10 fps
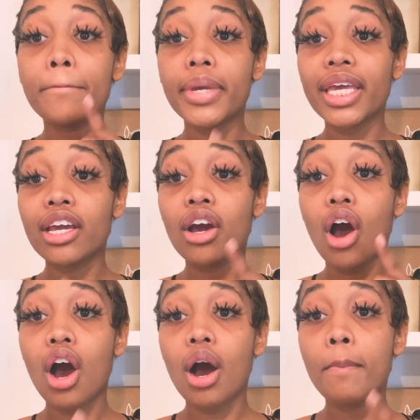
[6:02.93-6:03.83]
big
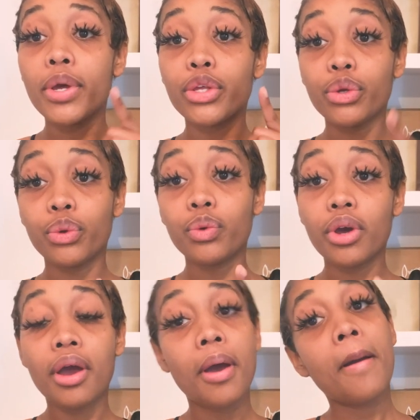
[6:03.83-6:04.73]
up you.
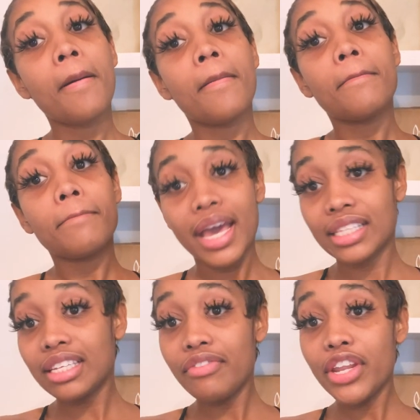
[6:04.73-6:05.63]
Back
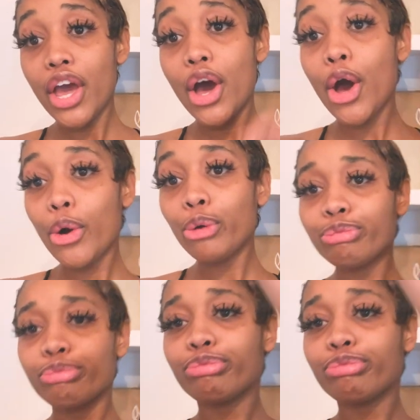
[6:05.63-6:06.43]
to the video.